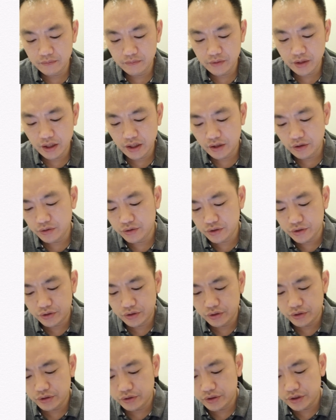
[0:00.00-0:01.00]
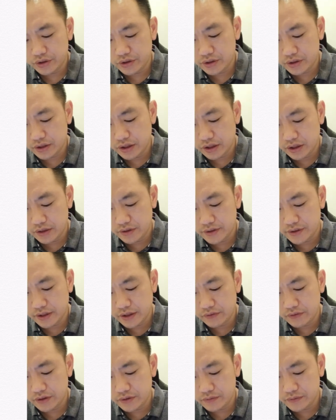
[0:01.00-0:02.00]
they are also totally
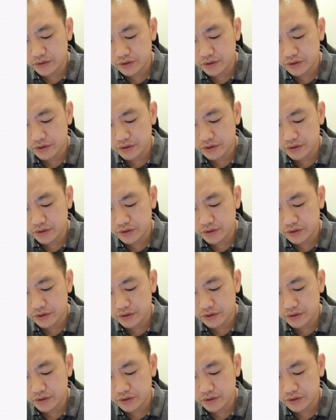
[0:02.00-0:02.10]
7.